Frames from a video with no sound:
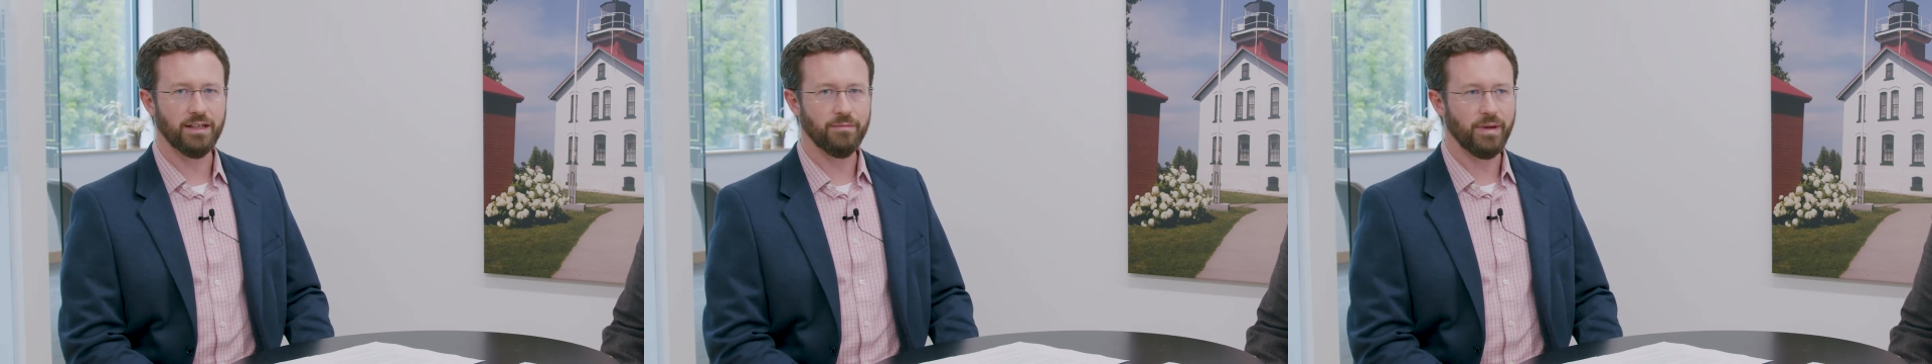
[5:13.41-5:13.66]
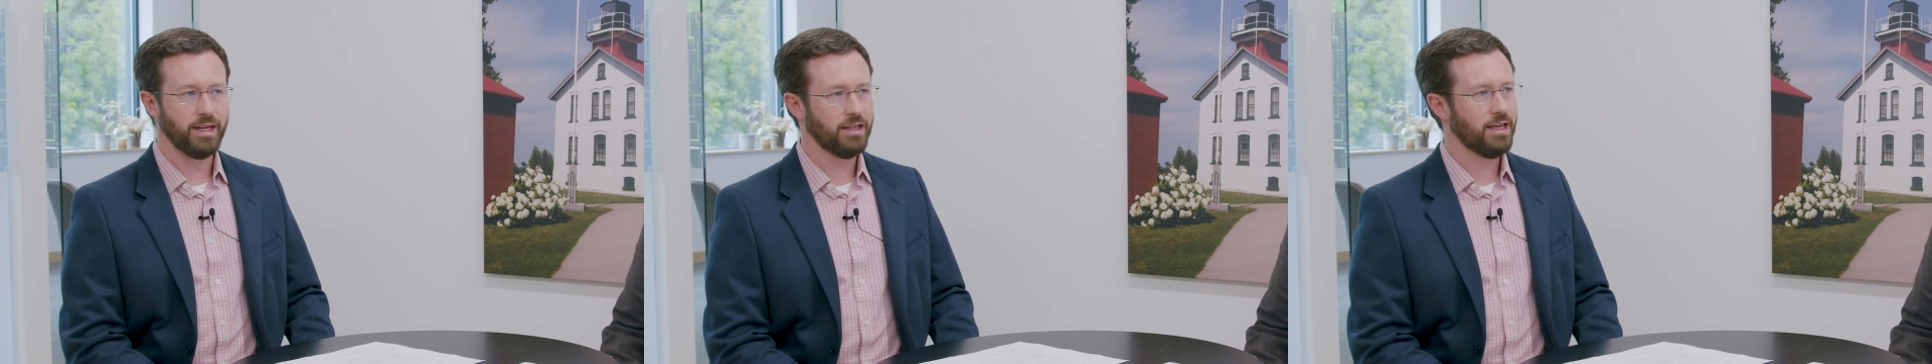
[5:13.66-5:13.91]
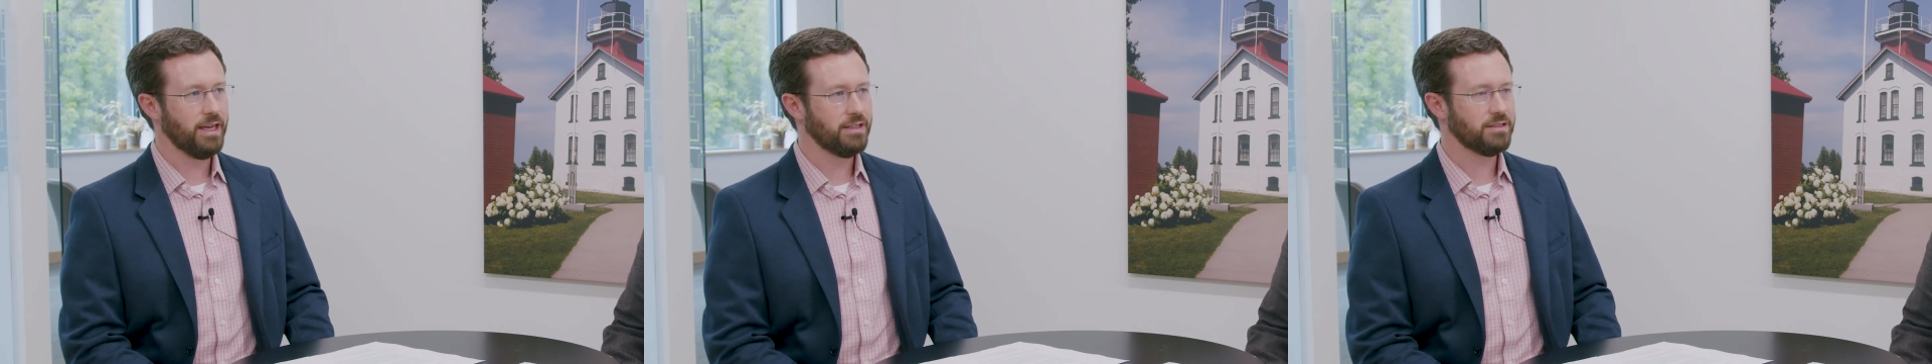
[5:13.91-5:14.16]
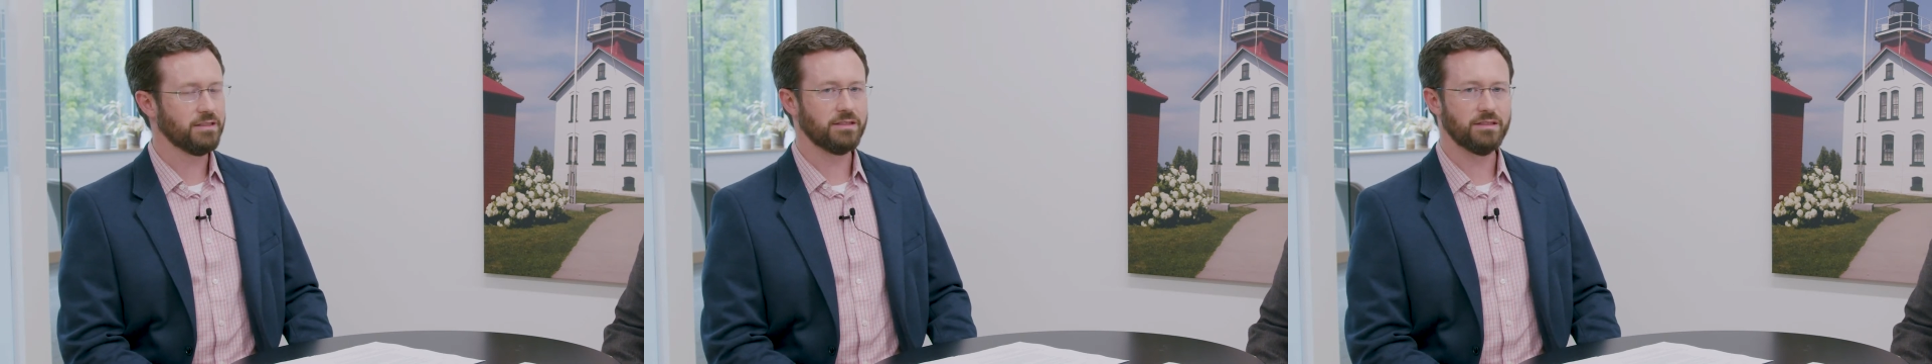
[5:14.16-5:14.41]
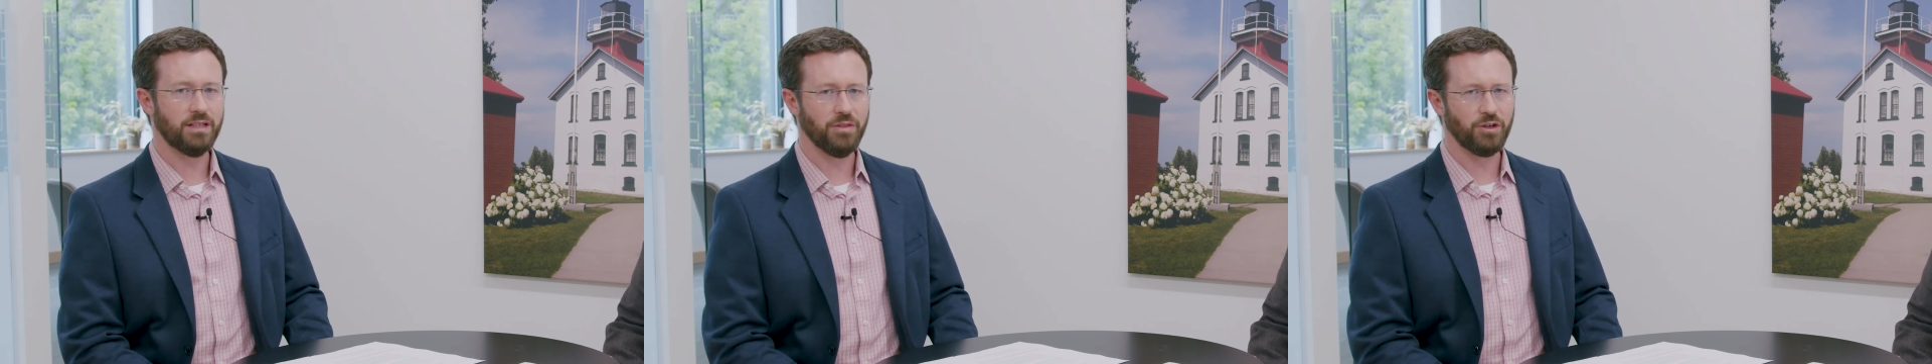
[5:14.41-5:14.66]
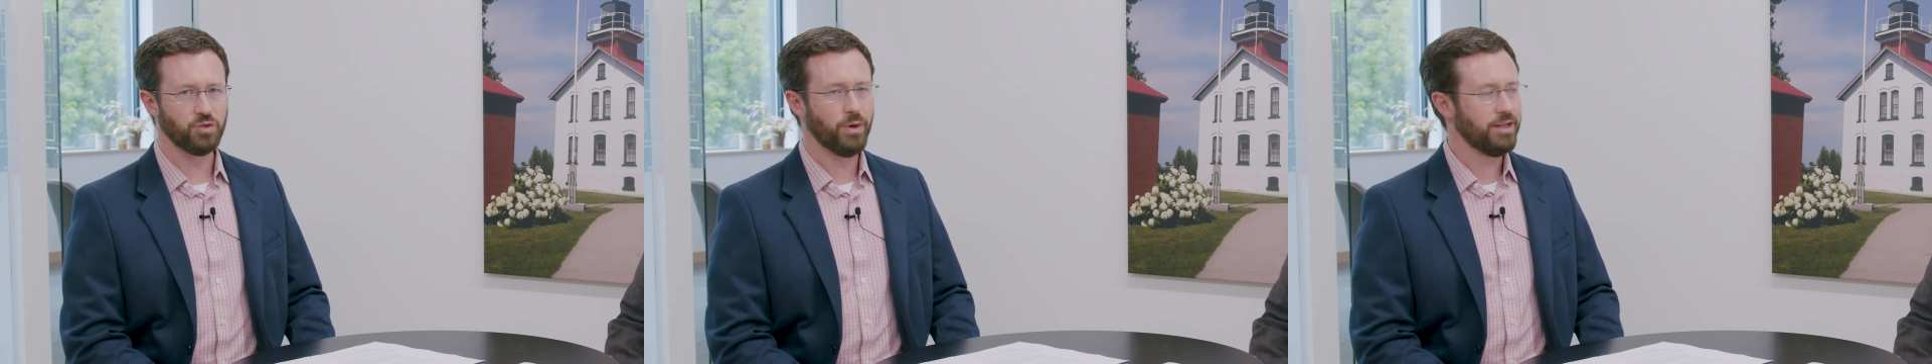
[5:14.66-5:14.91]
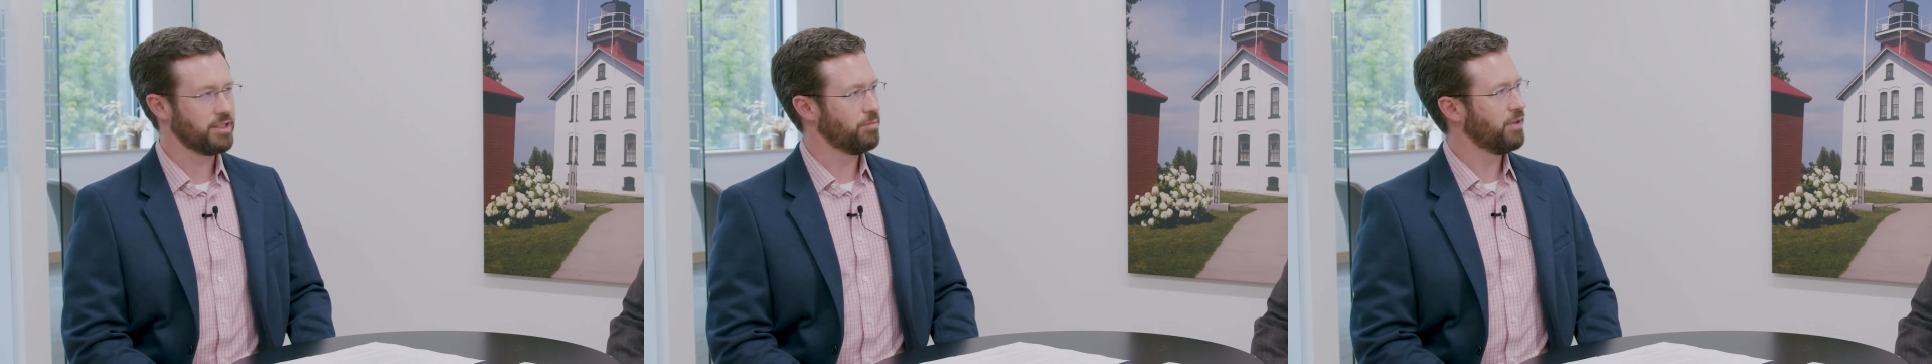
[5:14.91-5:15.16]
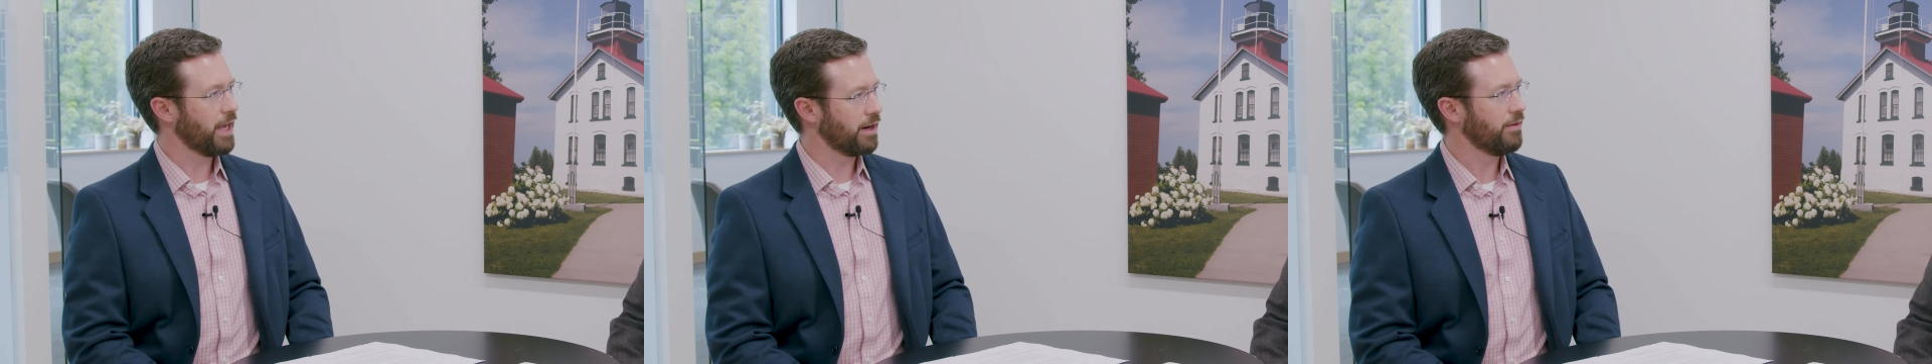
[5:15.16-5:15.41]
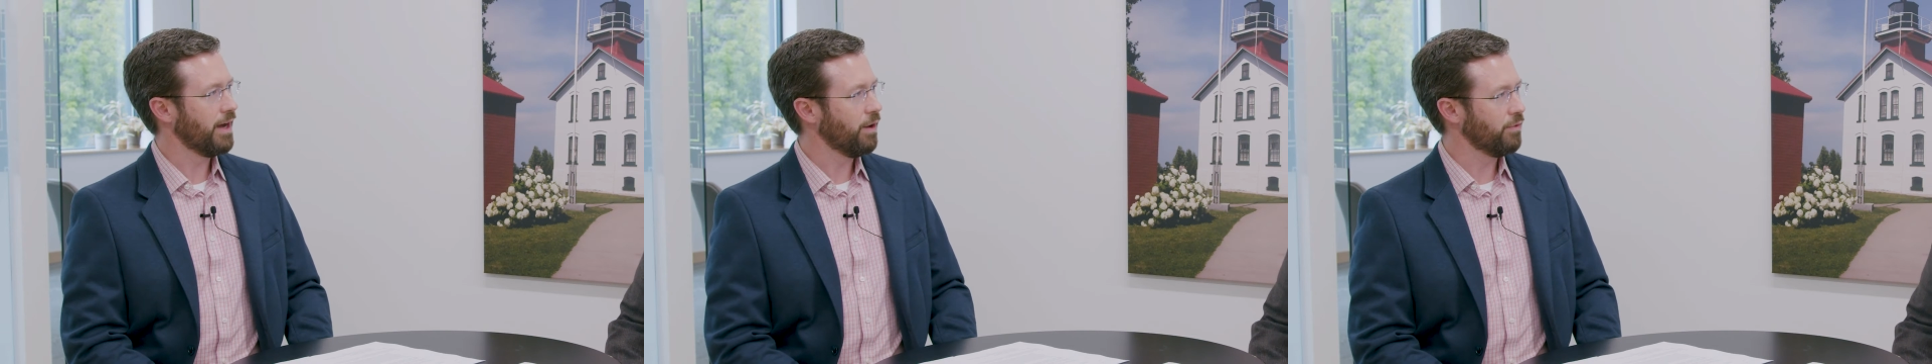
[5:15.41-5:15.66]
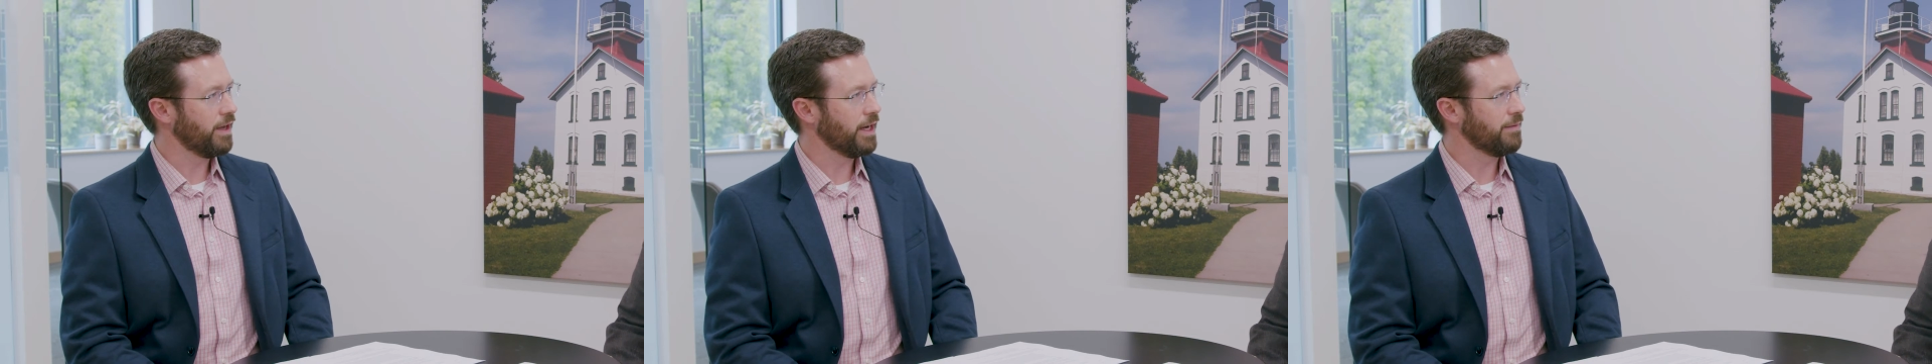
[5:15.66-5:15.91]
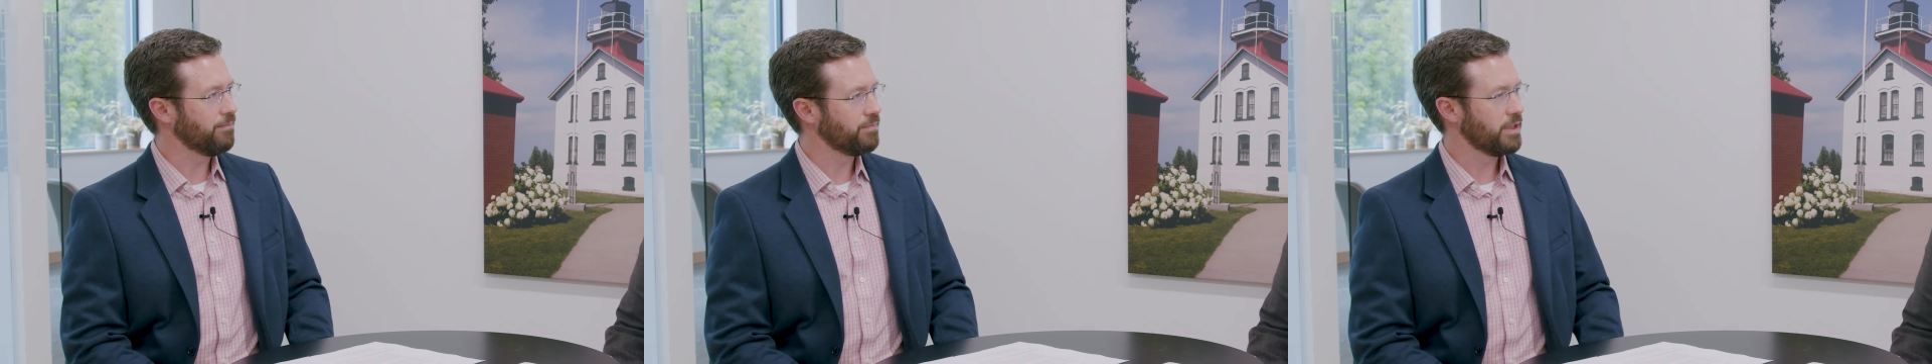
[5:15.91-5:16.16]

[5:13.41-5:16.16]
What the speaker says: in many cases. Now, there's ways to plan around that,